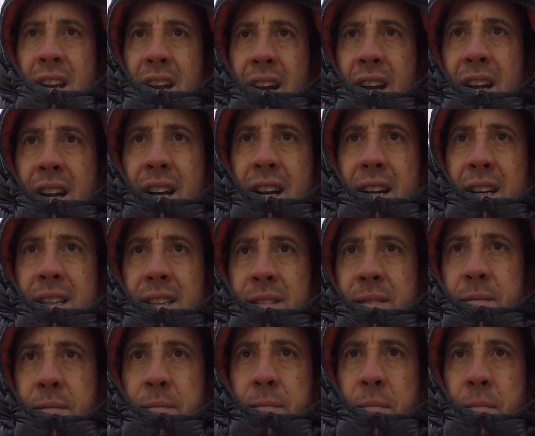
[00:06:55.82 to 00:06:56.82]
Uh,
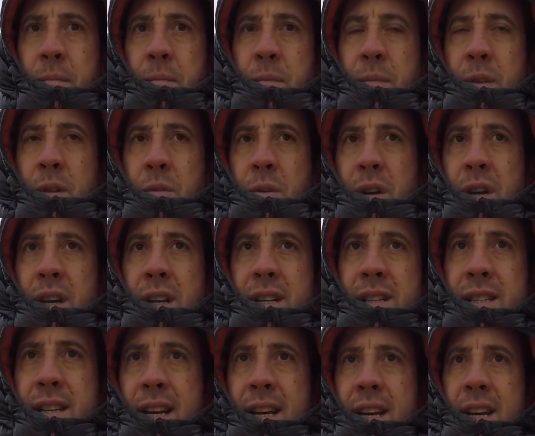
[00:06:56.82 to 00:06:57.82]
we're going
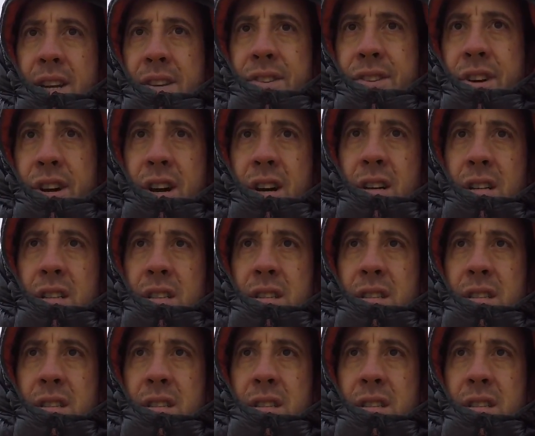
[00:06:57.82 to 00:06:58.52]
to take the shot